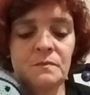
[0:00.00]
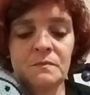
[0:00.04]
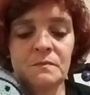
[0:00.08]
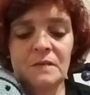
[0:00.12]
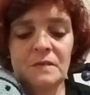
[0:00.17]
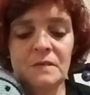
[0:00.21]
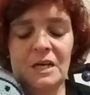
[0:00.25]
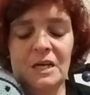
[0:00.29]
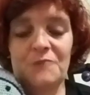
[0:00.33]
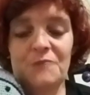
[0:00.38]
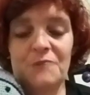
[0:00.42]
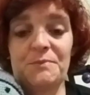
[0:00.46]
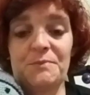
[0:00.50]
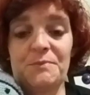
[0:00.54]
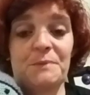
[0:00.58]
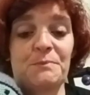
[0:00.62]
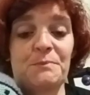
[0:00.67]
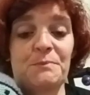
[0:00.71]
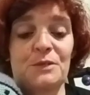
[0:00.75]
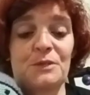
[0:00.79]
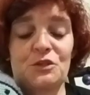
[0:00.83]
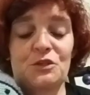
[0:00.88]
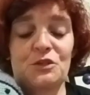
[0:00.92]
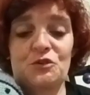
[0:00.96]
I've been
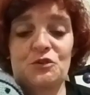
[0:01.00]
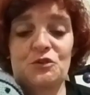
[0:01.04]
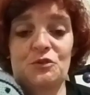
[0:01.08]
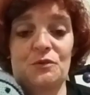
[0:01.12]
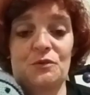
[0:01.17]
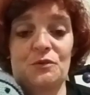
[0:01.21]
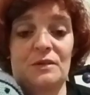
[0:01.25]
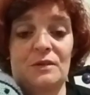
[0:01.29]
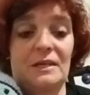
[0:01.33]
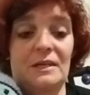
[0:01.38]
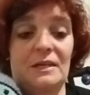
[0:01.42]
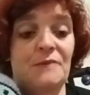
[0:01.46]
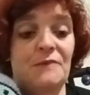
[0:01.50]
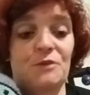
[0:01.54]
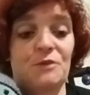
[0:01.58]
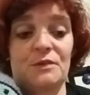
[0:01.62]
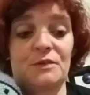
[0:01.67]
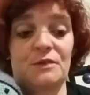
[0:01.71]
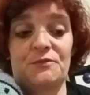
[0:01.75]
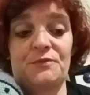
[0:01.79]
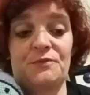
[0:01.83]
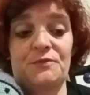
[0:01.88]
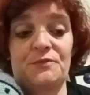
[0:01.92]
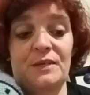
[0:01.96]
pushed to the
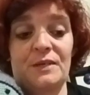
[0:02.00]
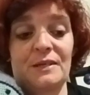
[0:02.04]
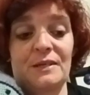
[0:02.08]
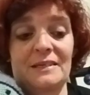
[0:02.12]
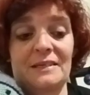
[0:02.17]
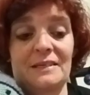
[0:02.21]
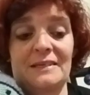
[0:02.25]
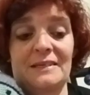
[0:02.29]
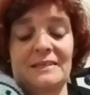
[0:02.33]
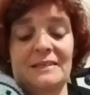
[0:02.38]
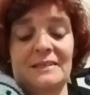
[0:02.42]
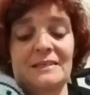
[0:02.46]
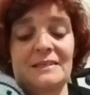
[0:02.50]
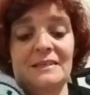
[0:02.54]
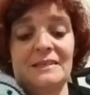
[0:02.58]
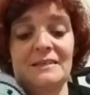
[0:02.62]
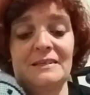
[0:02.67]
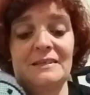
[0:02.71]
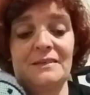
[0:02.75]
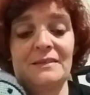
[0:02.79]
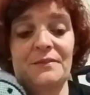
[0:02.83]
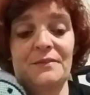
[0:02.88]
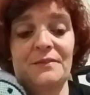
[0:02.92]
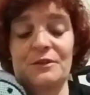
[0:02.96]
level of feeling like
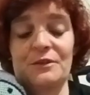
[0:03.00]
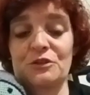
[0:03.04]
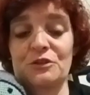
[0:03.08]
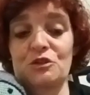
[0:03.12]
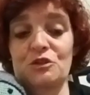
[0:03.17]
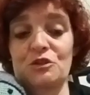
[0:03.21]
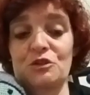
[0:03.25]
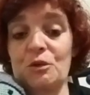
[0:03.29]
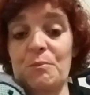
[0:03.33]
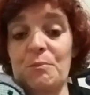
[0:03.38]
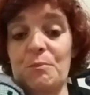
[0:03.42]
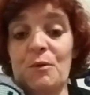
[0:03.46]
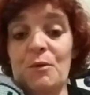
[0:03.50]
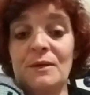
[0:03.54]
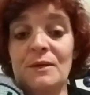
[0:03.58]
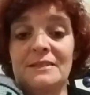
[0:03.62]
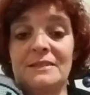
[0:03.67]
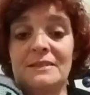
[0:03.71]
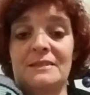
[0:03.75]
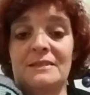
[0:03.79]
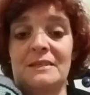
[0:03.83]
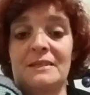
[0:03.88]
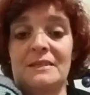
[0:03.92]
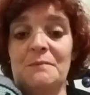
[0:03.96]
there's no
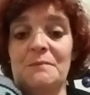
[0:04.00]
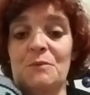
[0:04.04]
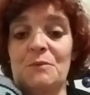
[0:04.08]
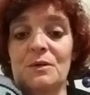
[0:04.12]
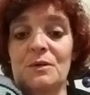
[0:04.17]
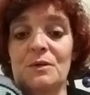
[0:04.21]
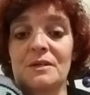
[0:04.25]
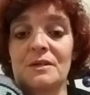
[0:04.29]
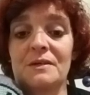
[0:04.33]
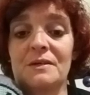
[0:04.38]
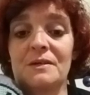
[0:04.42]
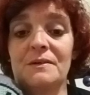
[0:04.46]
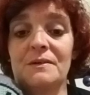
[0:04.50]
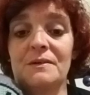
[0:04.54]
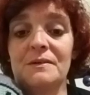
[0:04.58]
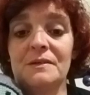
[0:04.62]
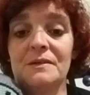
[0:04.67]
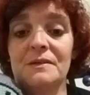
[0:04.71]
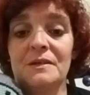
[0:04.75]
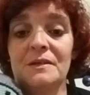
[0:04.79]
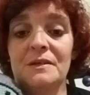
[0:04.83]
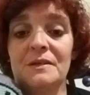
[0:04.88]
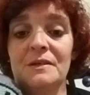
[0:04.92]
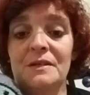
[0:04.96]
point anymore.
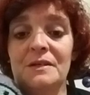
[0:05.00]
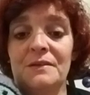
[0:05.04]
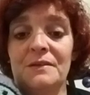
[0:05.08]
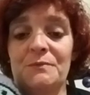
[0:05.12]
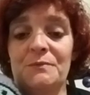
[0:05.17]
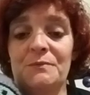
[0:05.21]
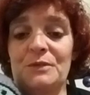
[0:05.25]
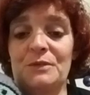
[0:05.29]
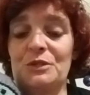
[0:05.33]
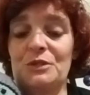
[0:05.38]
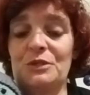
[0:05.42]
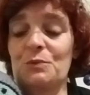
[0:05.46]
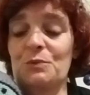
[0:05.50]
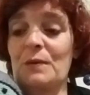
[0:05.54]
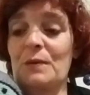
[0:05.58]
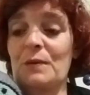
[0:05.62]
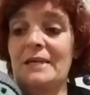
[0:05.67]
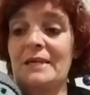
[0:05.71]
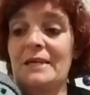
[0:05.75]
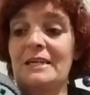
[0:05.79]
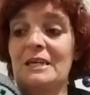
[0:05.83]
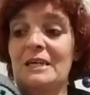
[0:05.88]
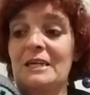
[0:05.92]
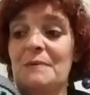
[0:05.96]
When you're
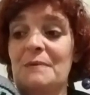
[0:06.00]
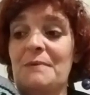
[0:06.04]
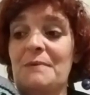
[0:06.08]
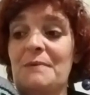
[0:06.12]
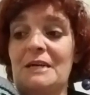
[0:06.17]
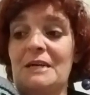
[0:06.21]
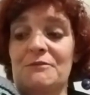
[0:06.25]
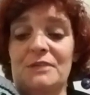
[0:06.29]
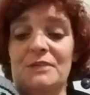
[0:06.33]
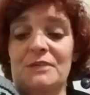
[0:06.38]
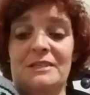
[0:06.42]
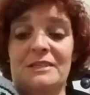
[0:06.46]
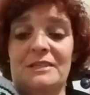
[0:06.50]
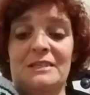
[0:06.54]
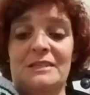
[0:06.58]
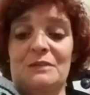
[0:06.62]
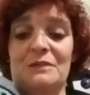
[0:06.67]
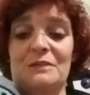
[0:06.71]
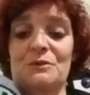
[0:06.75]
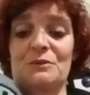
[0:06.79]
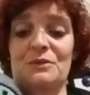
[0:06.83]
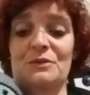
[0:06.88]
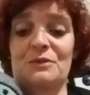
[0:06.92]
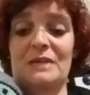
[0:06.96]
waking up every
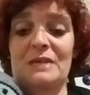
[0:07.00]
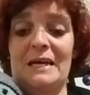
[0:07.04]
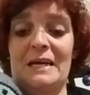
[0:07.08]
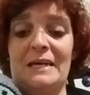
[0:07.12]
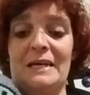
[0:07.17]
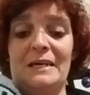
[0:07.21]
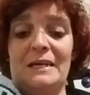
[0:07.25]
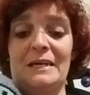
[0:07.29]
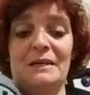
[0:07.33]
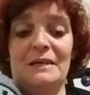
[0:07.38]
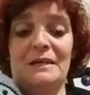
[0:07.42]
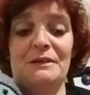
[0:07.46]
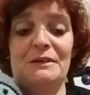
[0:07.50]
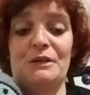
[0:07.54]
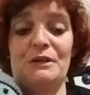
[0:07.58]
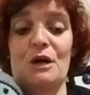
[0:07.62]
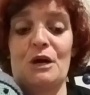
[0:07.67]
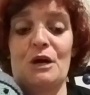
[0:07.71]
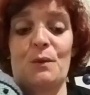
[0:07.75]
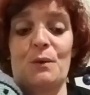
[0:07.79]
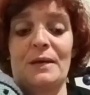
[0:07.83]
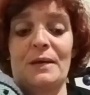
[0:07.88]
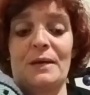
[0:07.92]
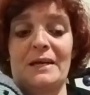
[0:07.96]
single day
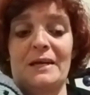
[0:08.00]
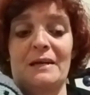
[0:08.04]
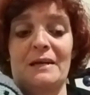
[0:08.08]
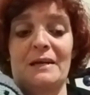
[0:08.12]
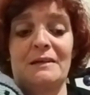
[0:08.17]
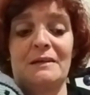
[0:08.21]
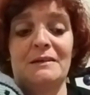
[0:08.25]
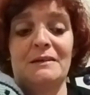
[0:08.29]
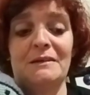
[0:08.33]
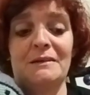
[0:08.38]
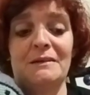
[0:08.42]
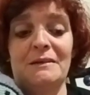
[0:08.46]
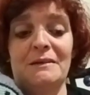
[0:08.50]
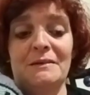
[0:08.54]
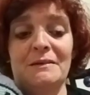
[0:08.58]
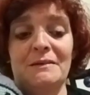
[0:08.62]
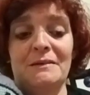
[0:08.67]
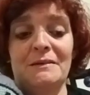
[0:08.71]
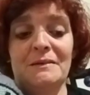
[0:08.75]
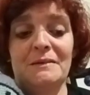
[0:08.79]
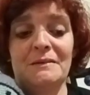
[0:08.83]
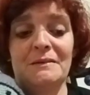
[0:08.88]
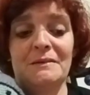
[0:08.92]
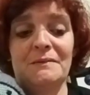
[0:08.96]
knowing
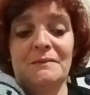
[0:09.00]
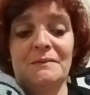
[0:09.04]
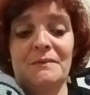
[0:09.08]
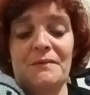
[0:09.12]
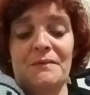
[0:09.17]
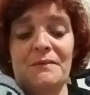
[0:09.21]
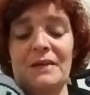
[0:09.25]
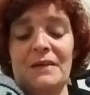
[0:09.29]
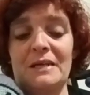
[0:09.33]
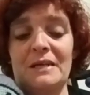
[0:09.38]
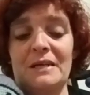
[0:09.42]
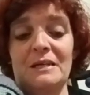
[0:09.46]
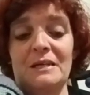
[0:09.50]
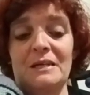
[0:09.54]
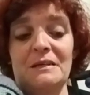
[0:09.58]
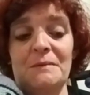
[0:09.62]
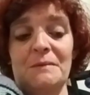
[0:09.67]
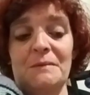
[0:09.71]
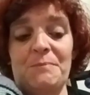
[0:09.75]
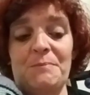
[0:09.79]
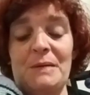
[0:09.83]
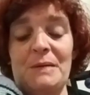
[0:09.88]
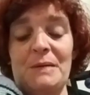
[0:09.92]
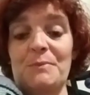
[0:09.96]
that
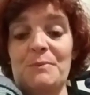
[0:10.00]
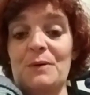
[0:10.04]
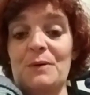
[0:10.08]
people